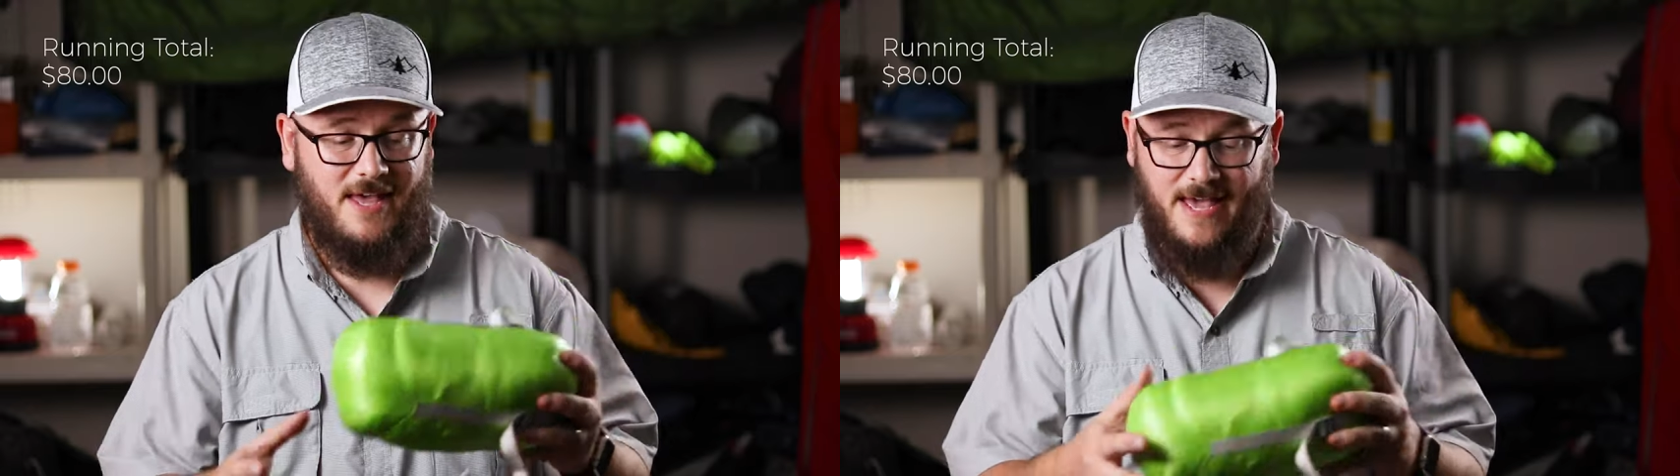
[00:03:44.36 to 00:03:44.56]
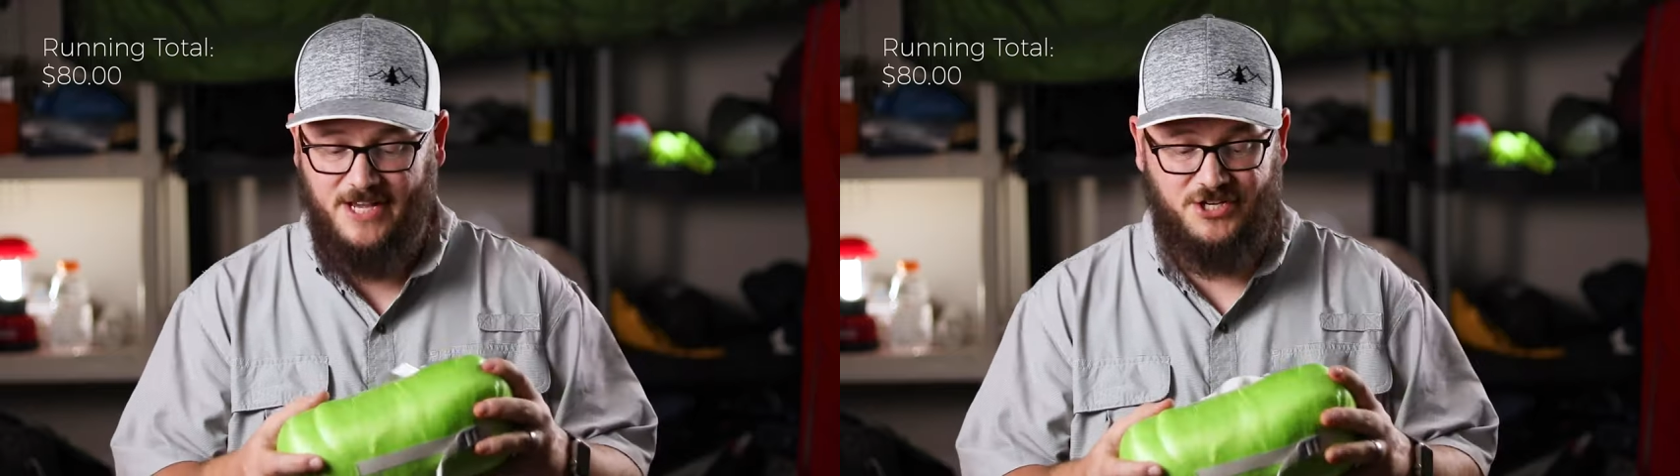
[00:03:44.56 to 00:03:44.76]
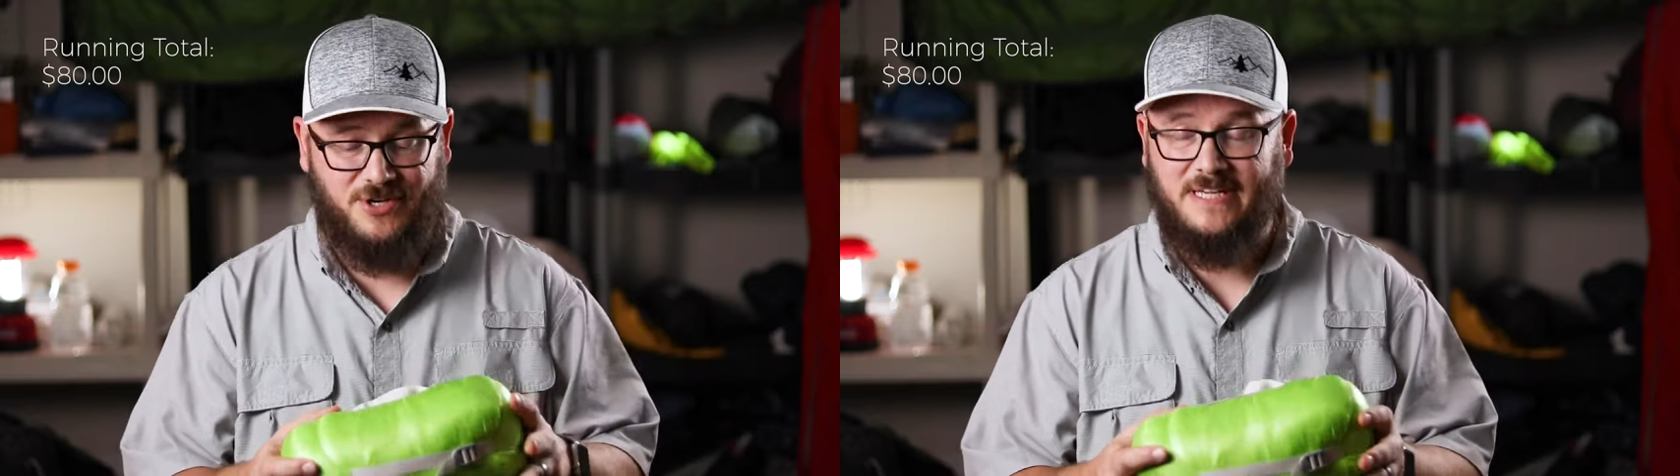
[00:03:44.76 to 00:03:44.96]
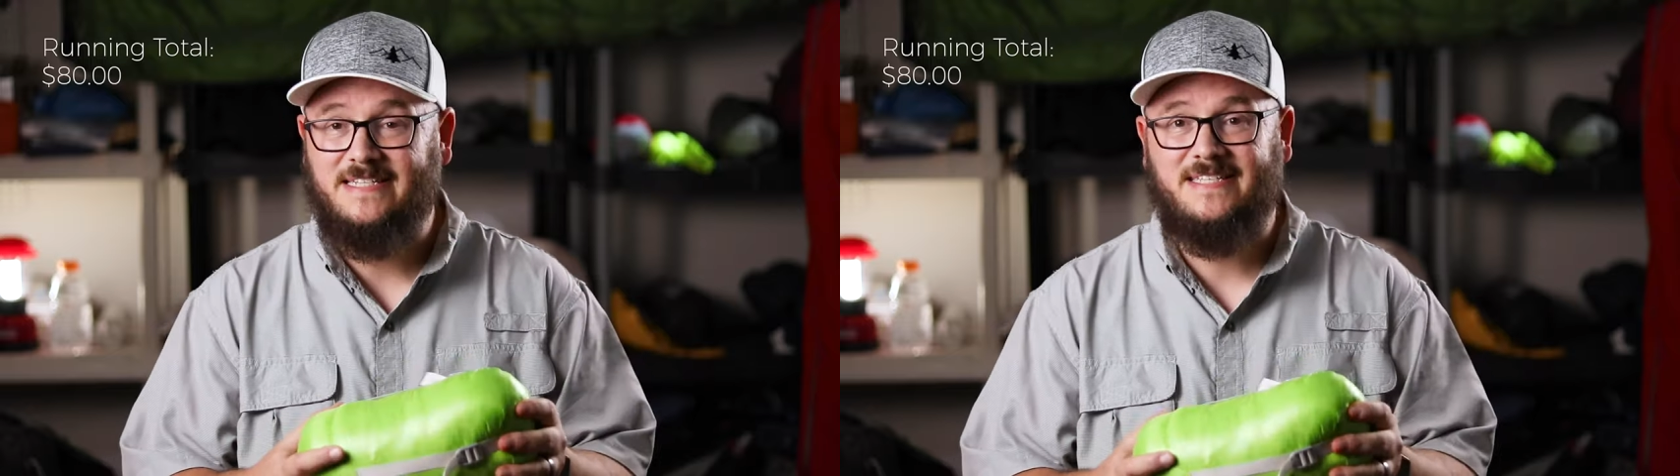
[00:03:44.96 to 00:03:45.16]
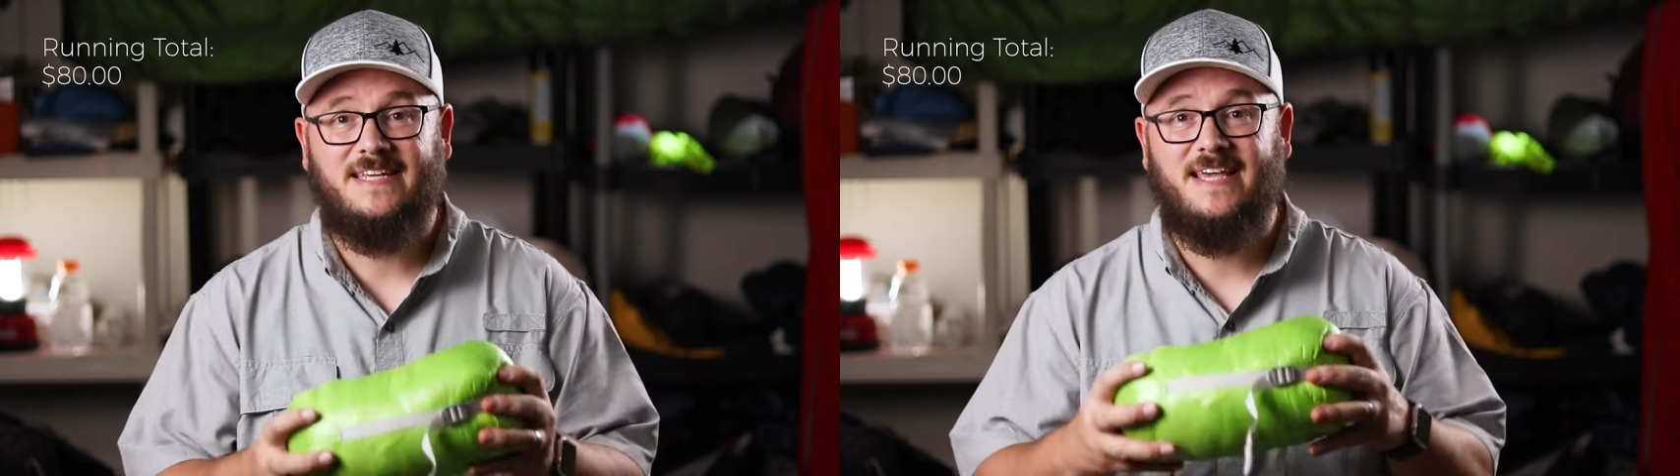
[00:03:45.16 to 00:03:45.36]
As you can
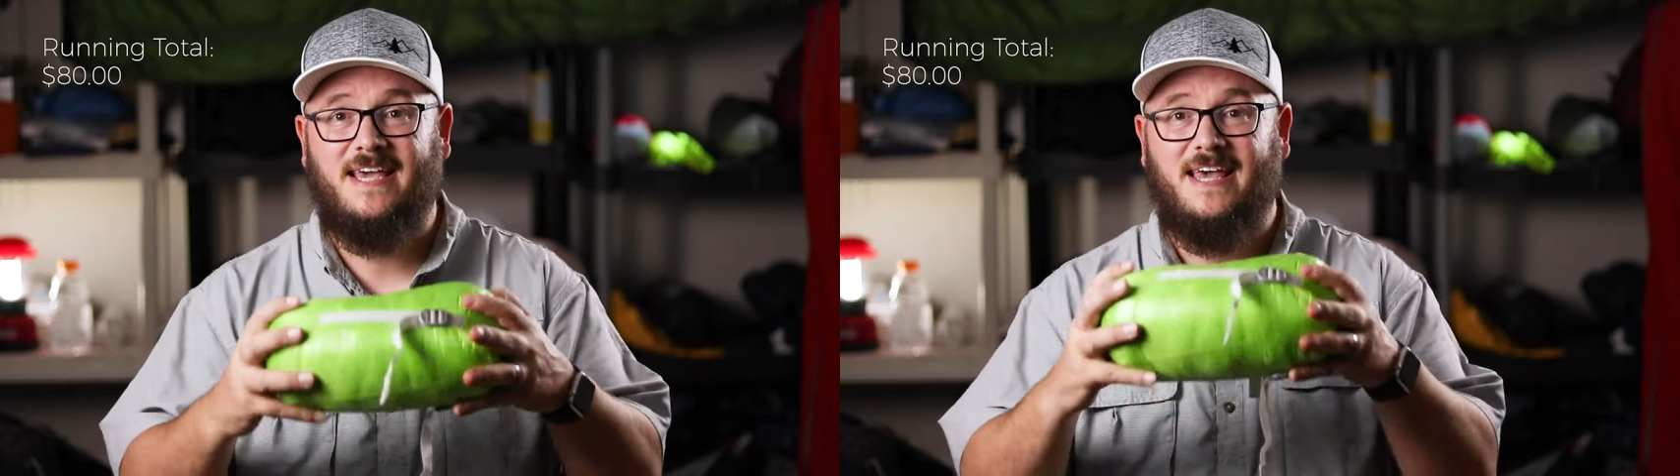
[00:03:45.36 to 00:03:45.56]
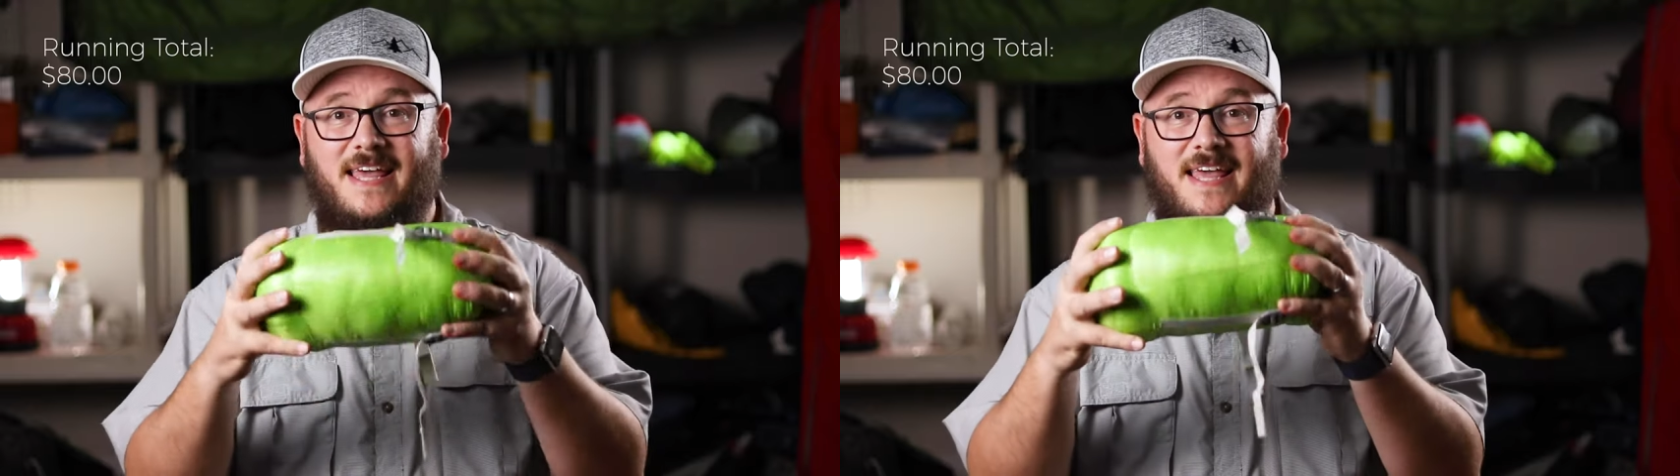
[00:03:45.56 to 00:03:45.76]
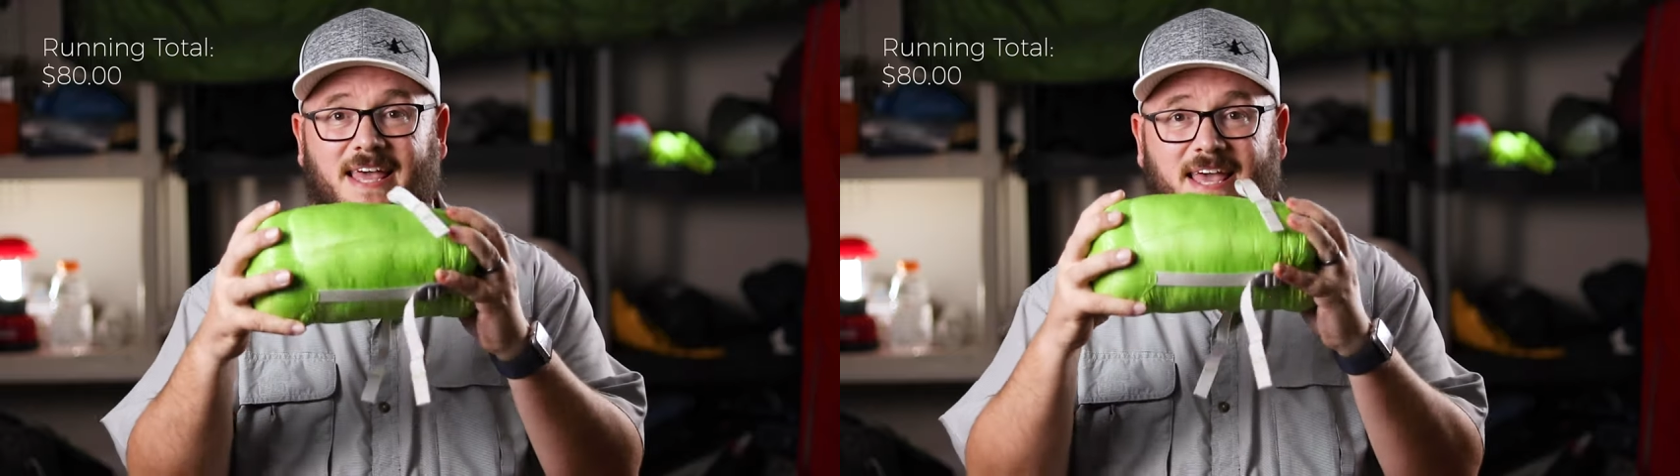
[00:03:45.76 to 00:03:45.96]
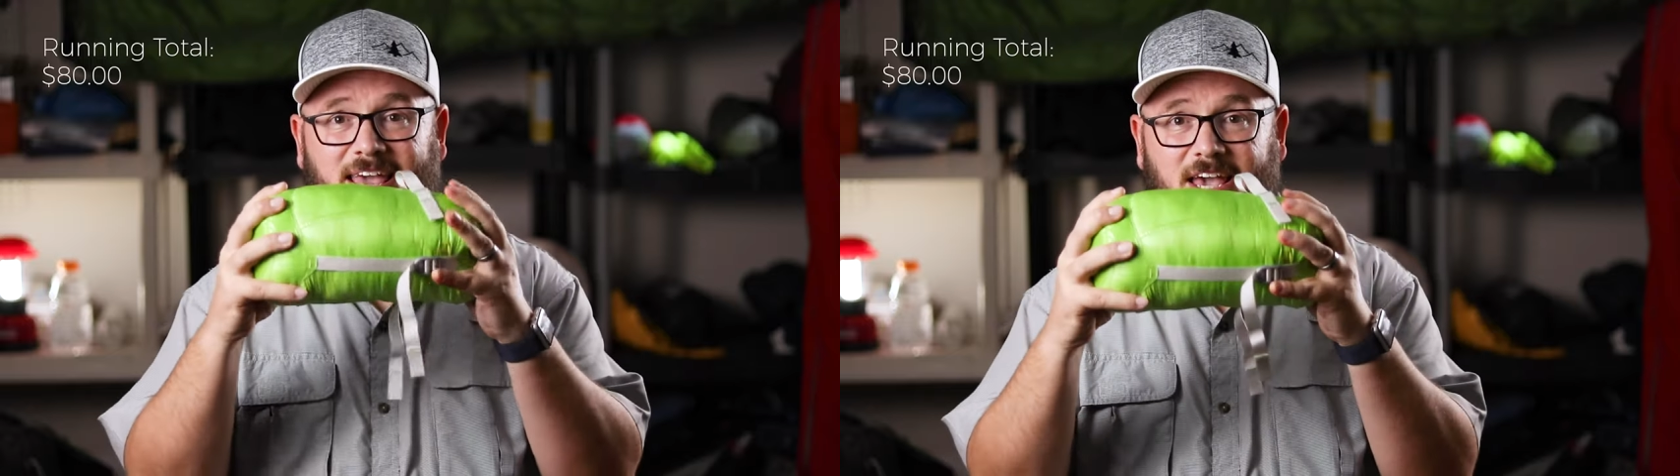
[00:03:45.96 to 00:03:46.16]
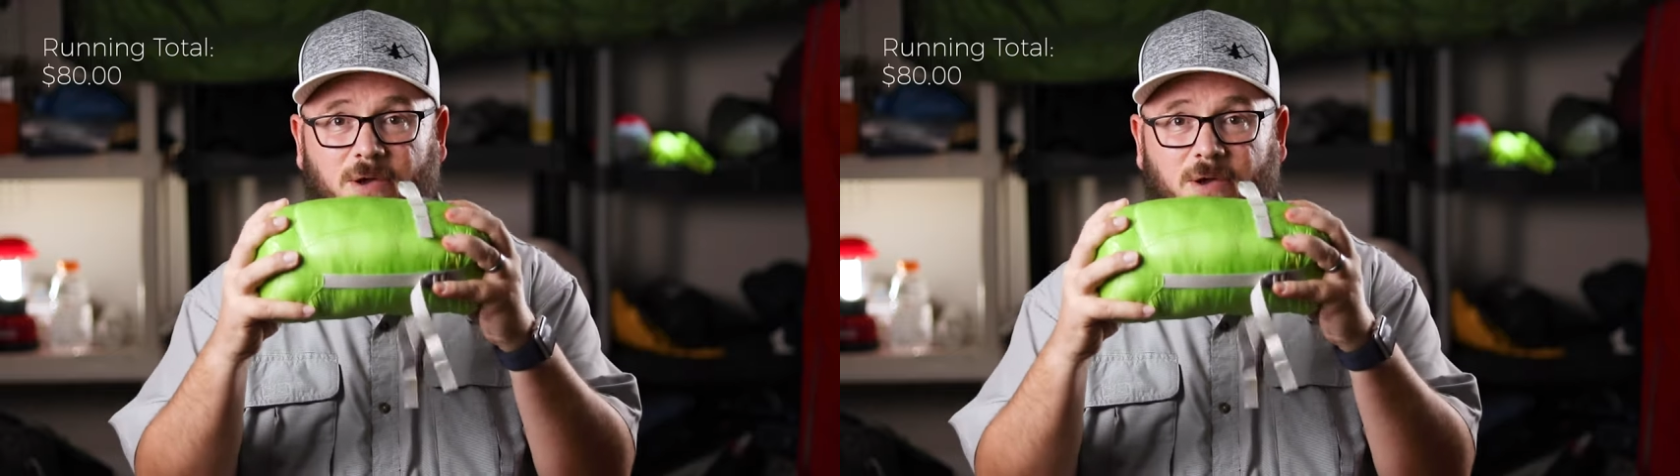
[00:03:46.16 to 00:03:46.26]
see, it